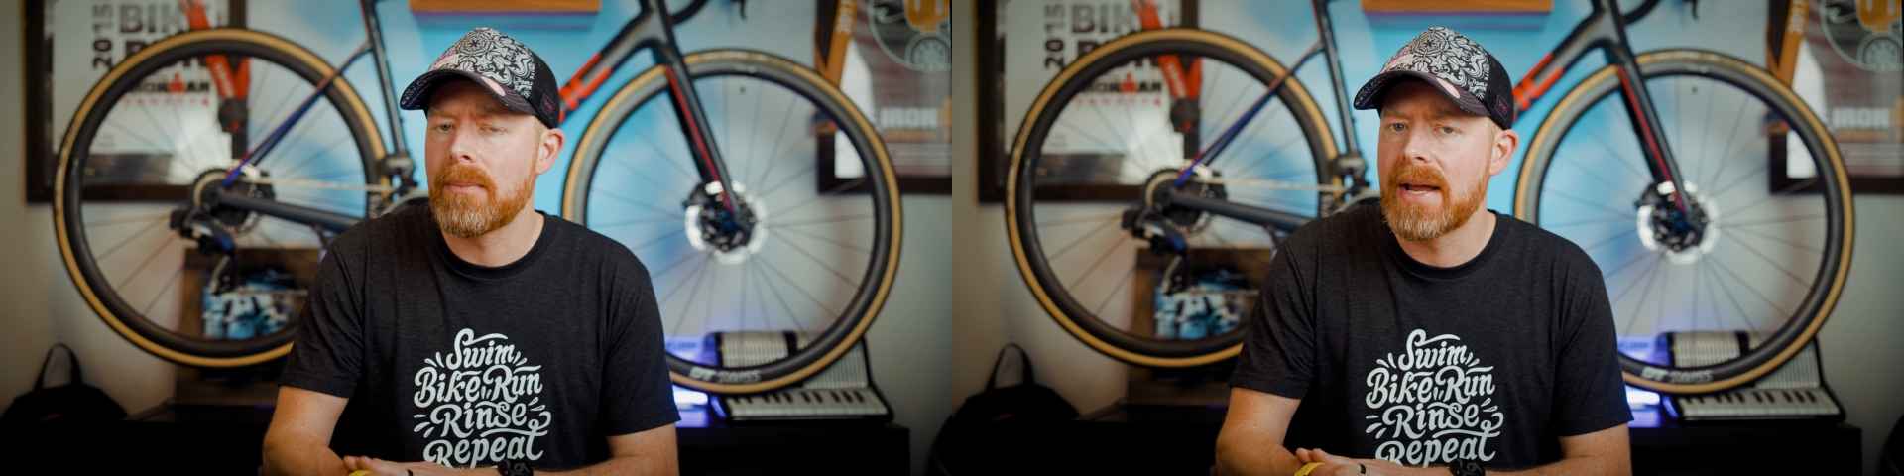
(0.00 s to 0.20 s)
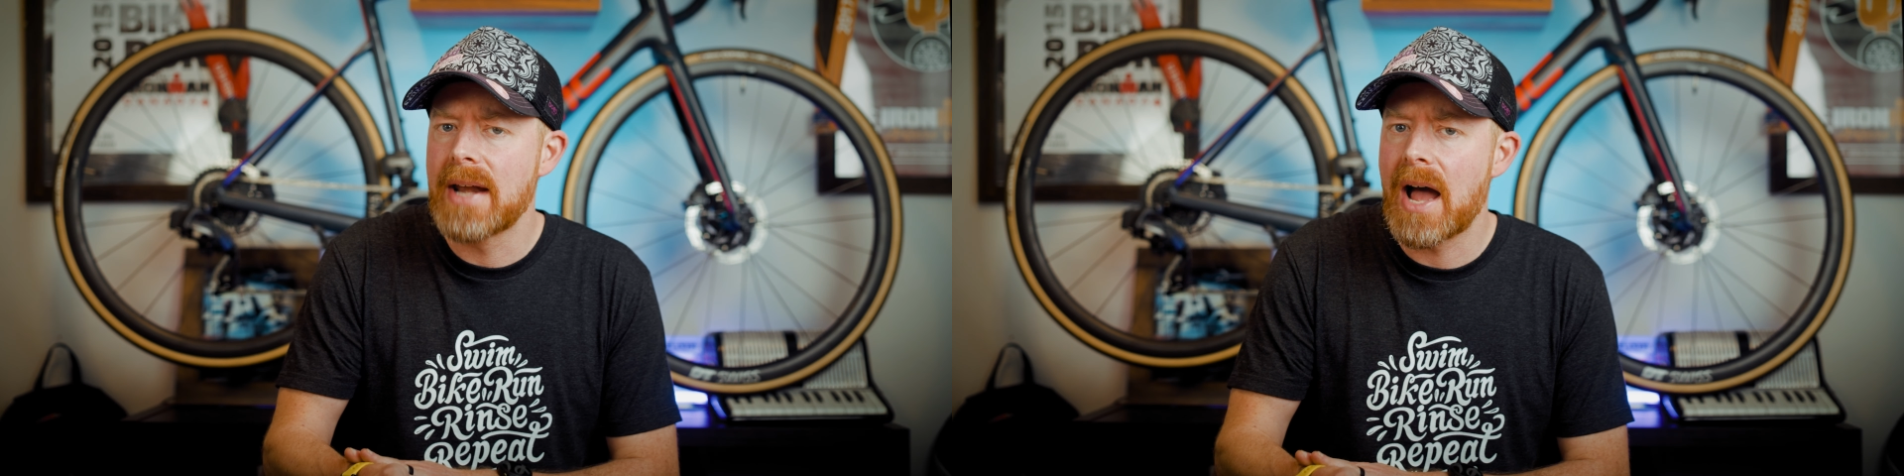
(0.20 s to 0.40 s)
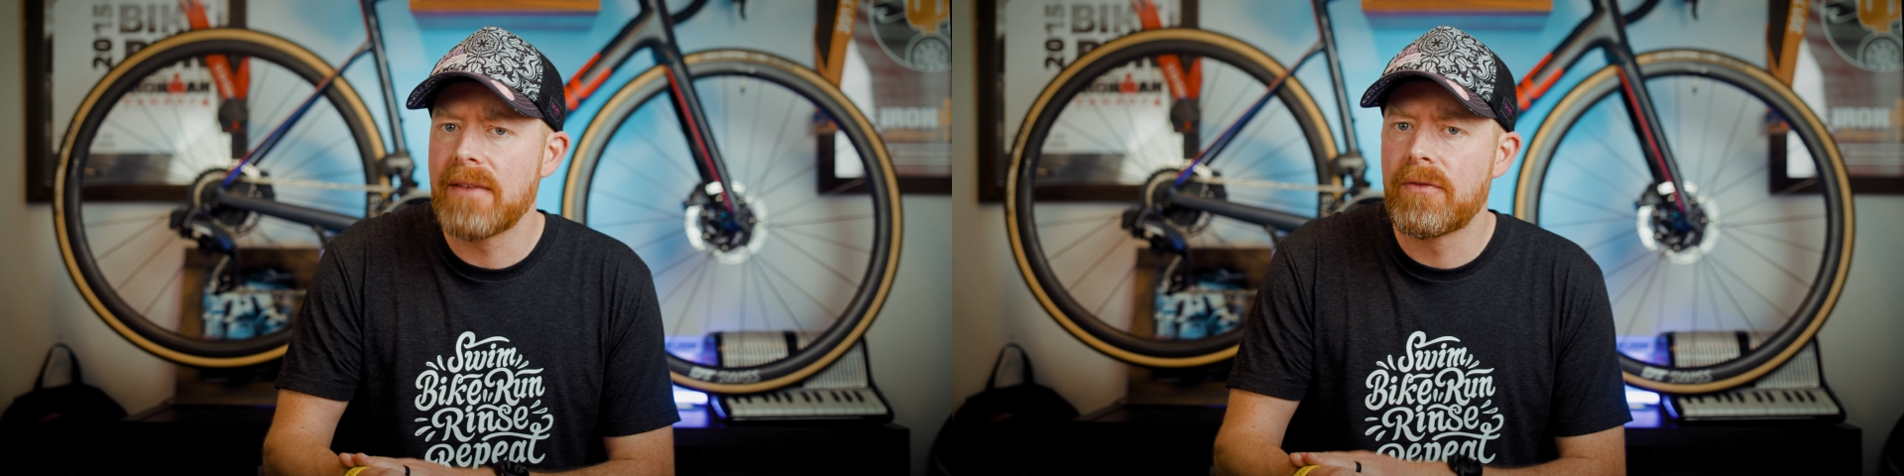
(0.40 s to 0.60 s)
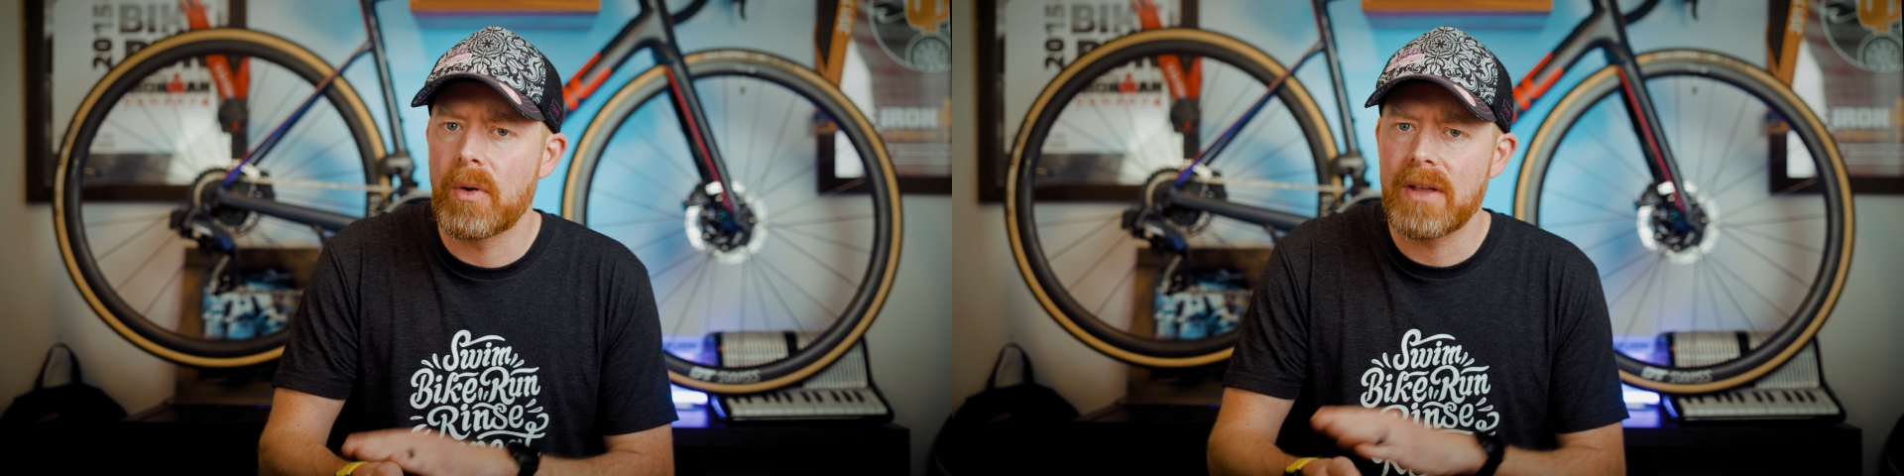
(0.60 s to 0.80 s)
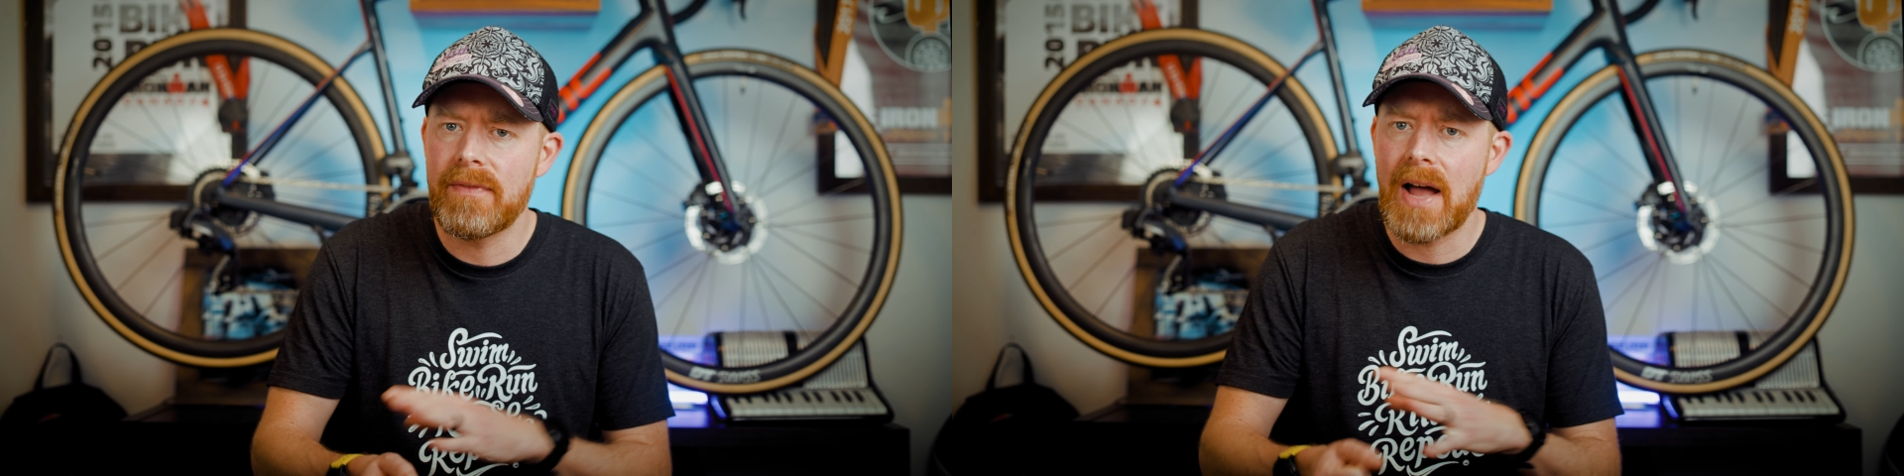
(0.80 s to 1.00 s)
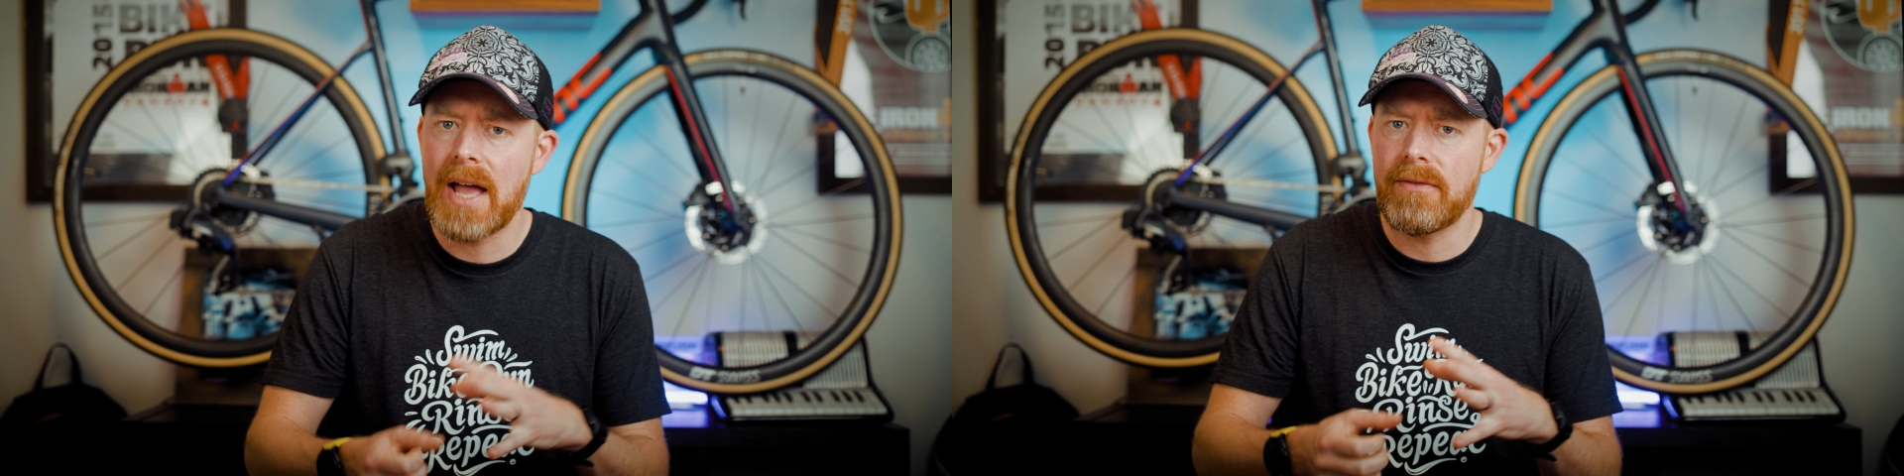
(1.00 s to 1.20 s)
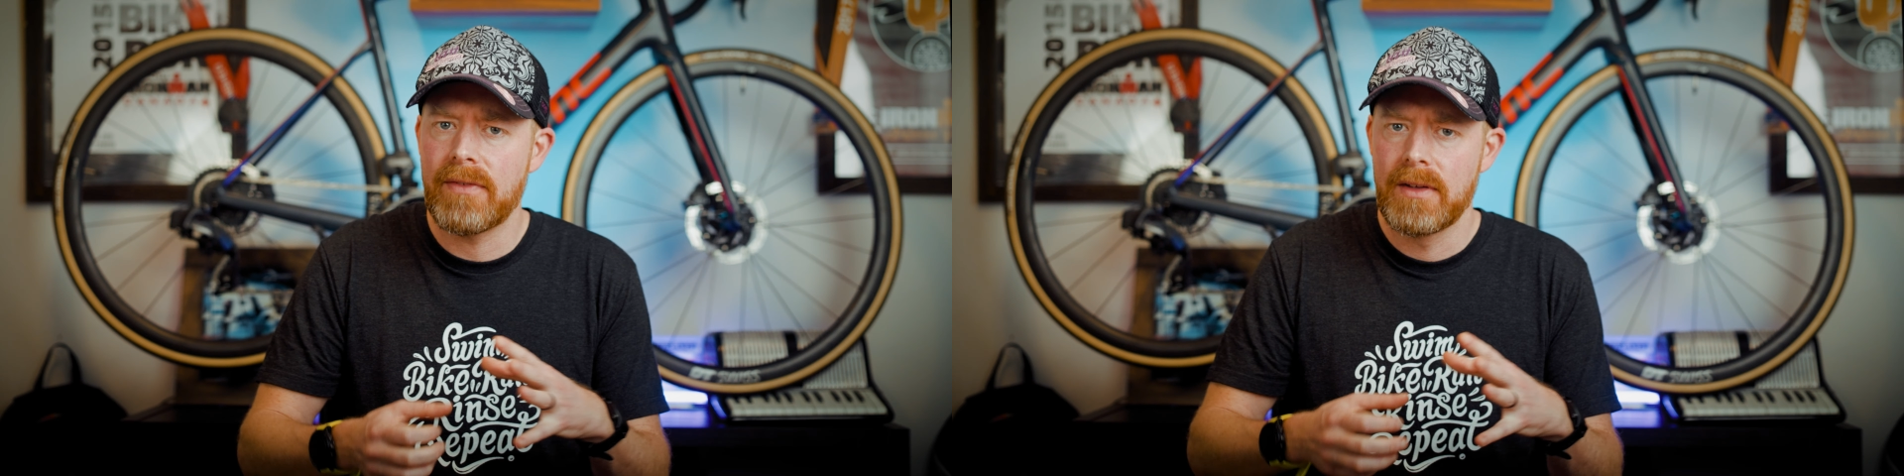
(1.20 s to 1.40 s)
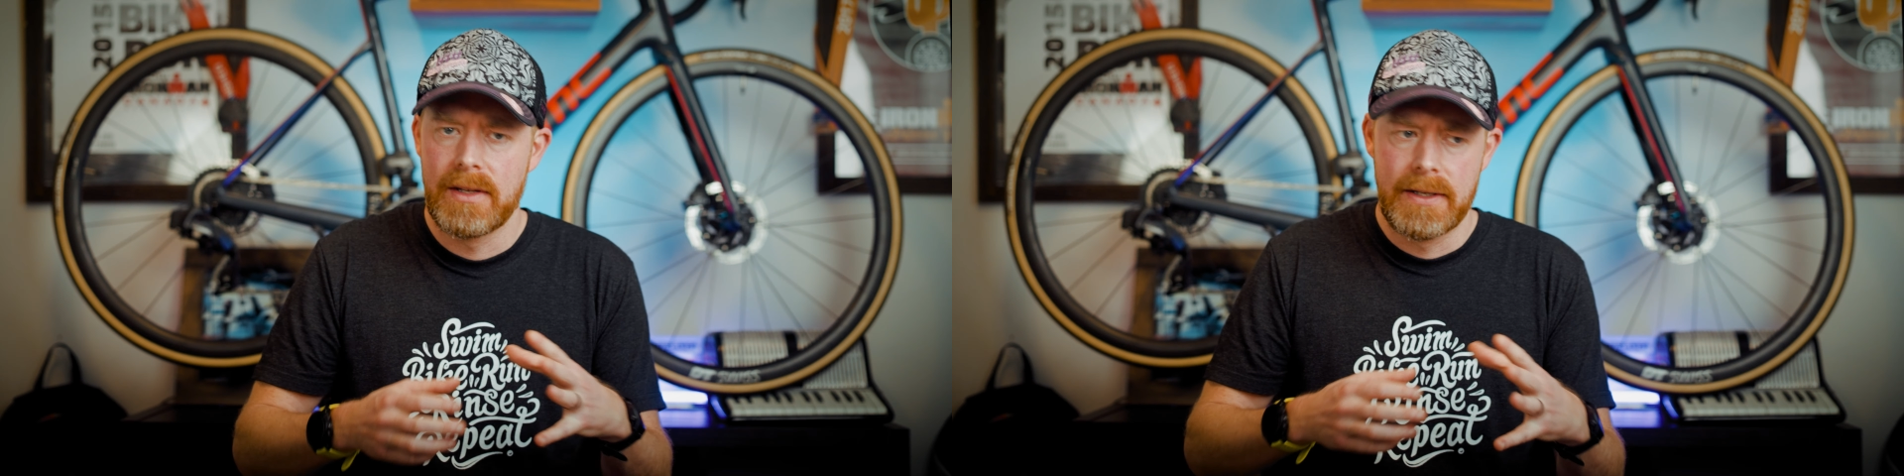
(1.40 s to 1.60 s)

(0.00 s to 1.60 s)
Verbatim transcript: on my 945